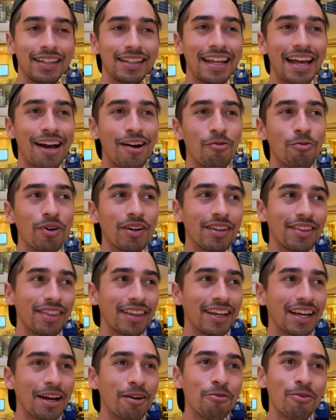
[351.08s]
Now, one
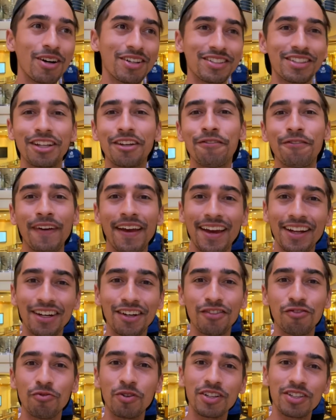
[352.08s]
thing I wasn't a fan
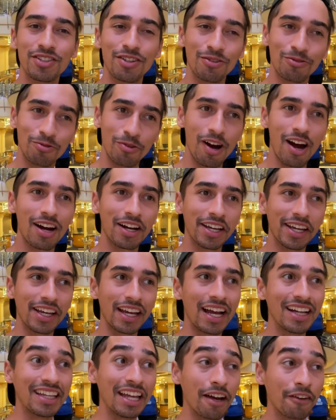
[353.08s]
of was the
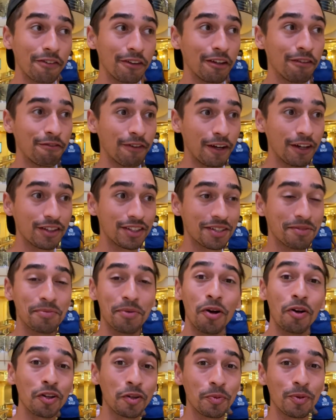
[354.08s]
rocking. I definitely felt it
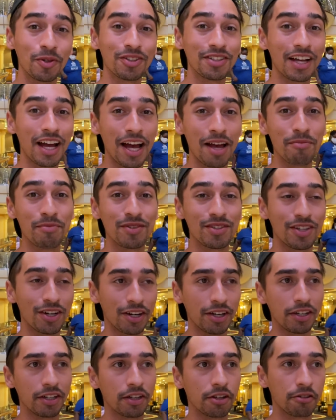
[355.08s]
multiple times
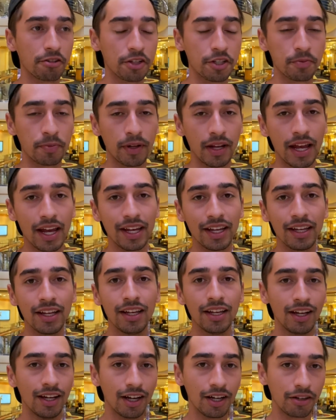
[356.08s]
during the cruise, but hey,
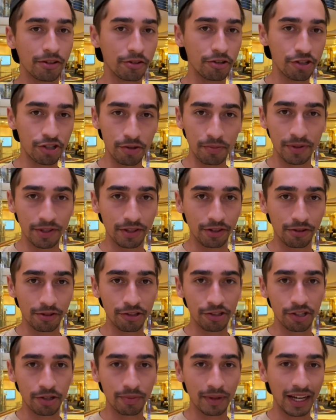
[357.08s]
a cruise ship is a
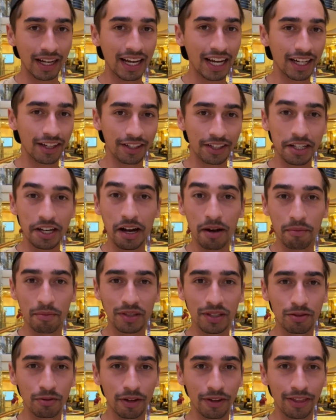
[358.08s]
cruise ship. That kind of
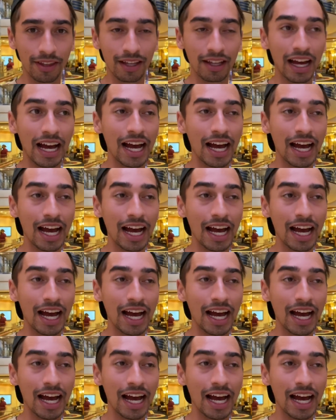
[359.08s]
comes with it.